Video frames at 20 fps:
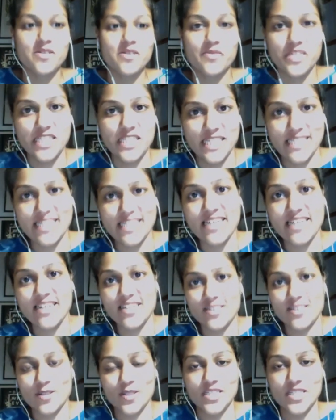Vijay Singha
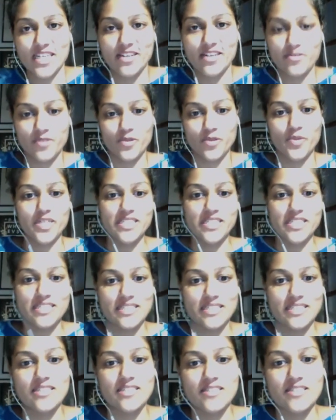to say a few
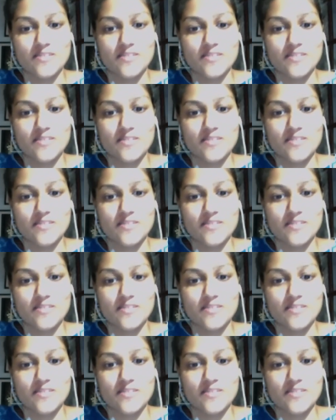words.